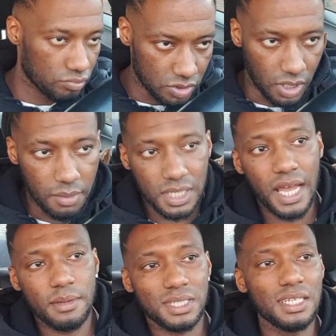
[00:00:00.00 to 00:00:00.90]

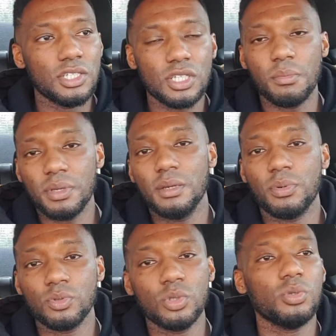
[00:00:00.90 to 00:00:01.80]
sometimes innocent
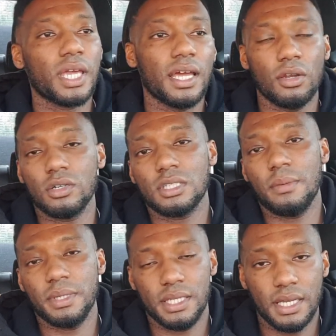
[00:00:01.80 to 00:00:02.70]
people do get locked
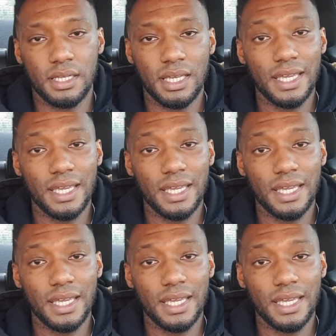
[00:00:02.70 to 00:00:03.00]
up and that